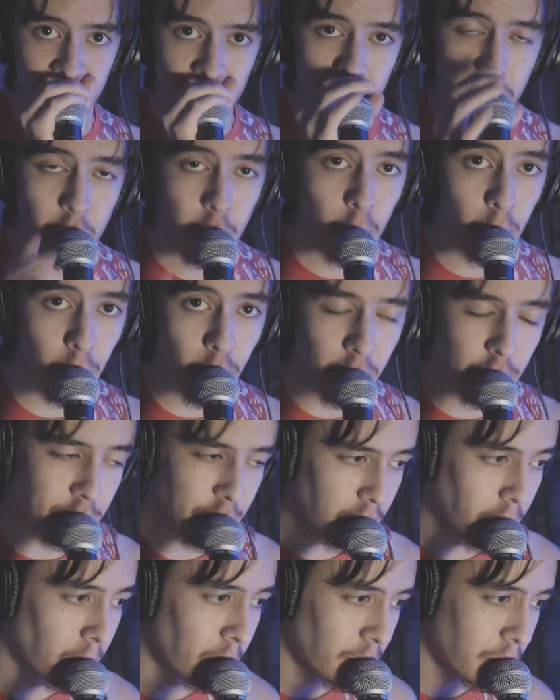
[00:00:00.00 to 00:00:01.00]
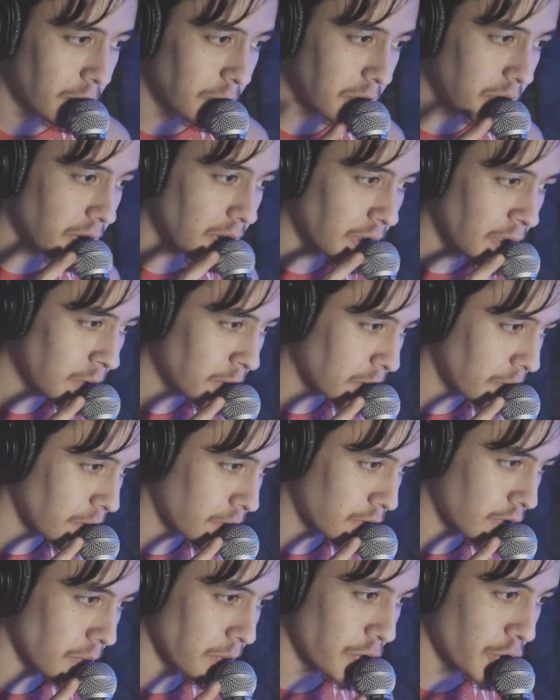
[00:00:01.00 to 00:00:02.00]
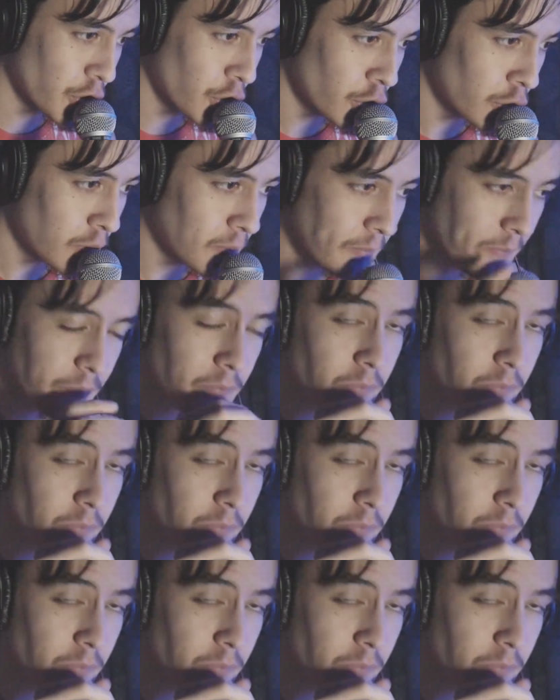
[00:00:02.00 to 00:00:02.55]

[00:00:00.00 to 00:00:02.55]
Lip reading: the SM58 from Shure.